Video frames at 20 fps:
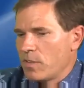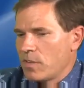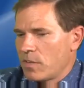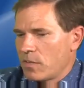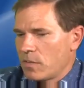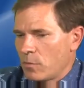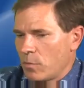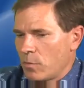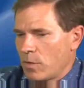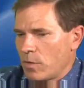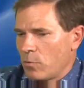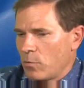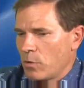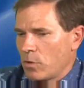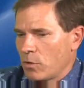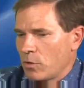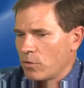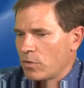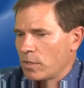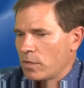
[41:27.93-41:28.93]
reason that
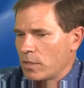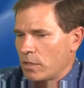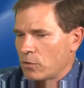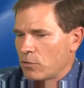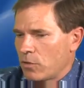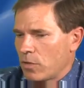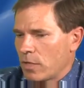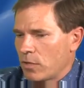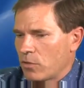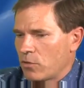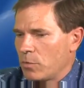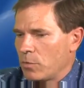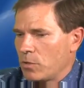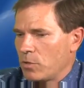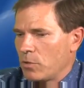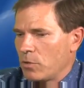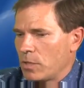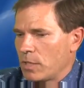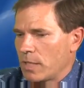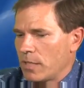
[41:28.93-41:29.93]
we're using the electronics we
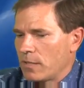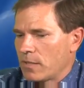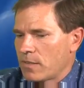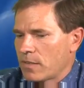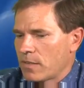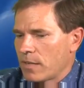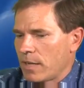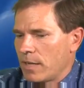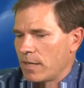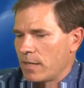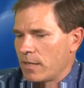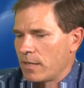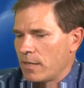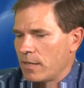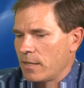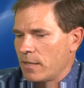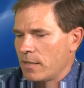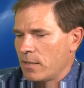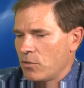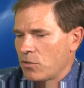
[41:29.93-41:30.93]
do on the inside
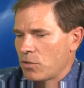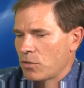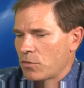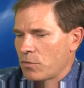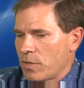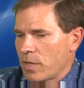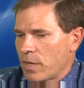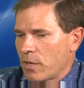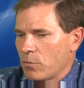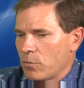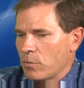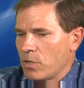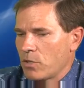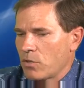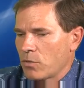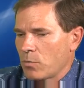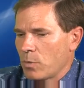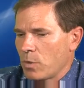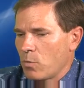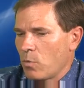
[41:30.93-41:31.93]
is just for that
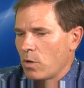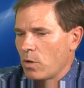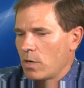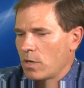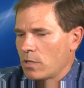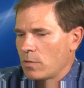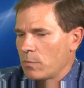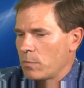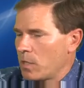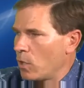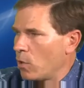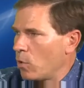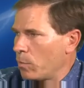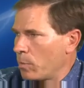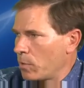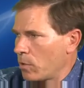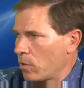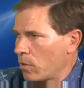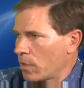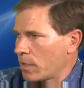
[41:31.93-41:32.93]
reason. We wanted it to be
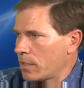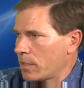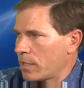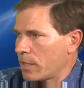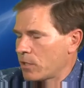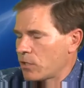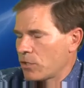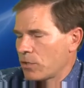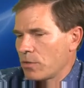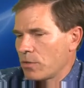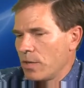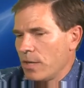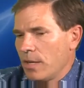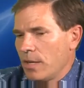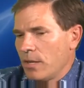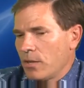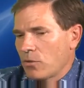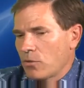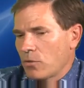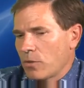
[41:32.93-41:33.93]
open architecture,
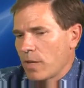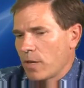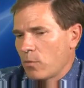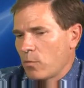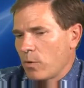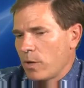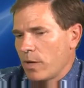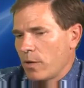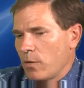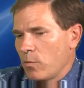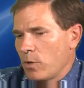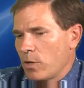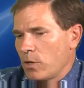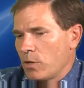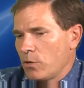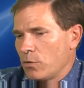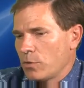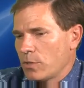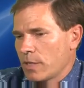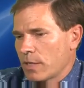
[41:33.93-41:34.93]
so that way
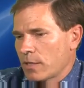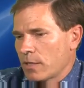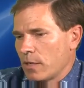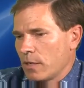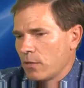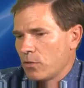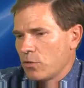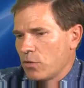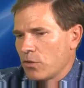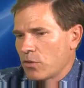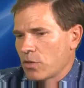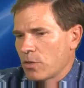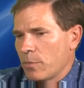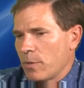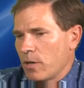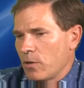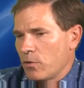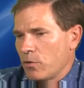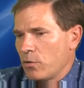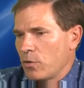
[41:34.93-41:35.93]
when new technologies
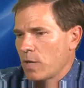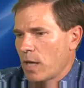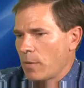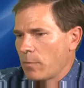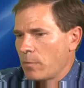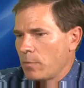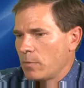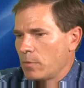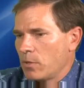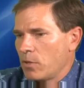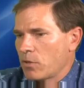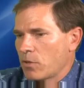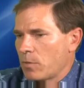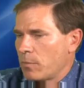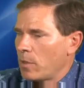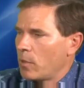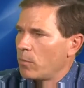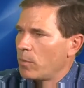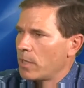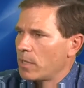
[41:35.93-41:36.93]
come out or new capabilities
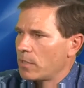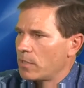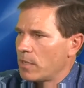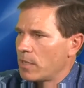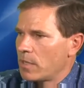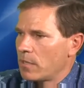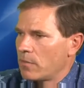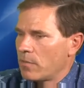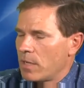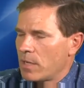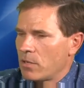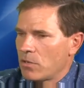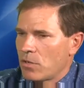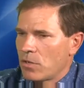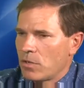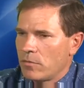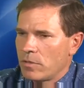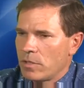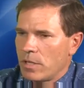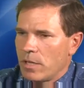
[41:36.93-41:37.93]
come out, we can take
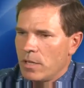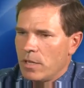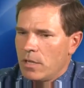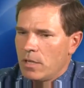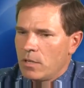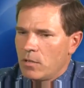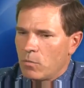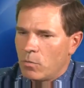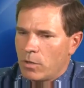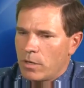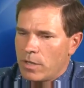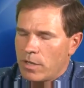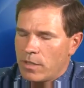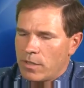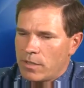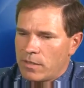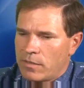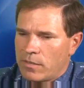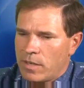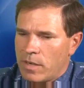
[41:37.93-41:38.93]
advantage of it. One of the
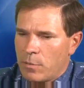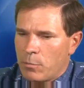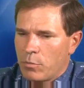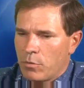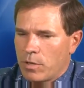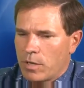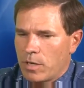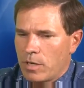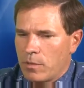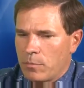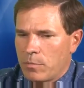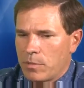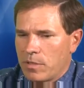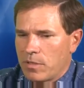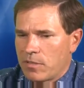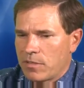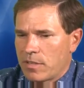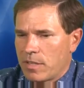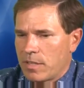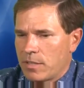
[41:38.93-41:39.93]
things that I bring up
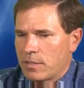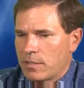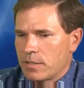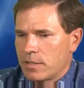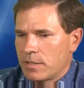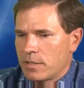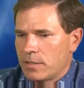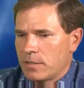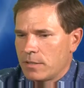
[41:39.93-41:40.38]
is that